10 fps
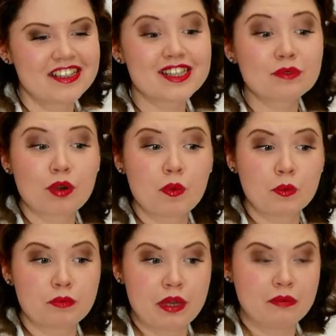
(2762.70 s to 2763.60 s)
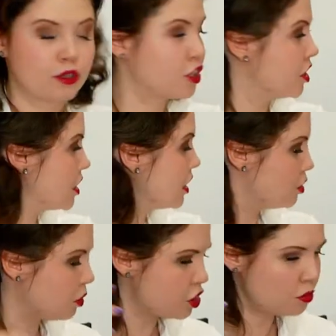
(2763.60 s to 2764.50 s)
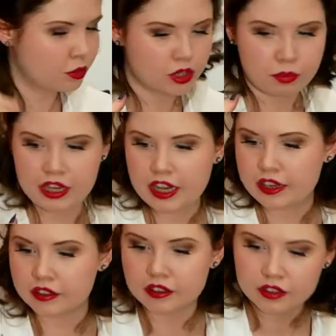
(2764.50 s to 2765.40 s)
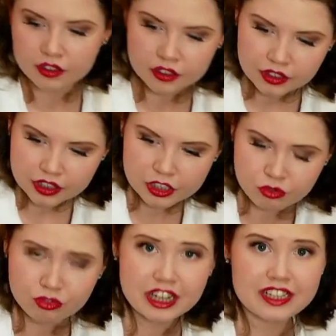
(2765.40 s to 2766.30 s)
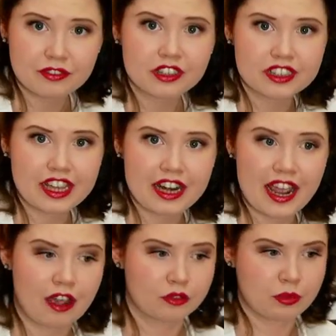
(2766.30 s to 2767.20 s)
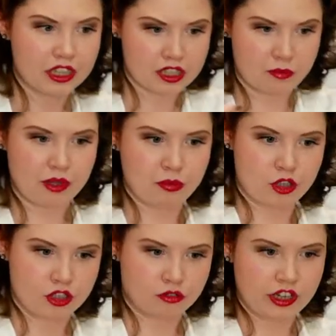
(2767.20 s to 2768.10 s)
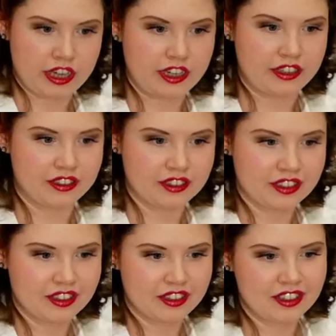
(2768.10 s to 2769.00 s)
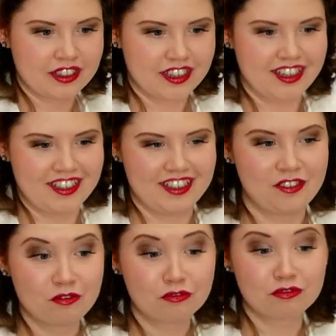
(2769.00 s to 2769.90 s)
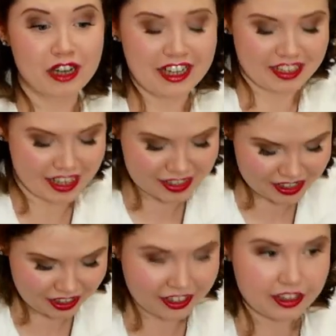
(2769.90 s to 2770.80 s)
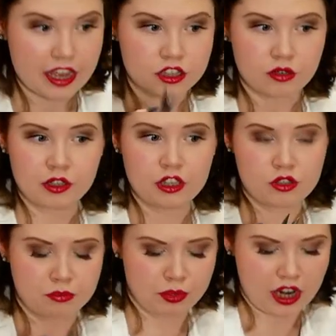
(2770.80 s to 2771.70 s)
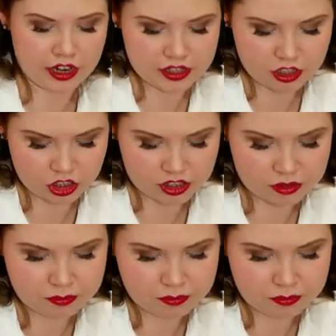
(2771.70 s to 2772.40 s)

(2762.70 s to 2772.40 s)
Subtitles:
the problem with pin pushers, is once you put the pin in, it's really difficult to get it out because the pin pusher really, really gets stuck in there. So I'm gonna use some pliers and just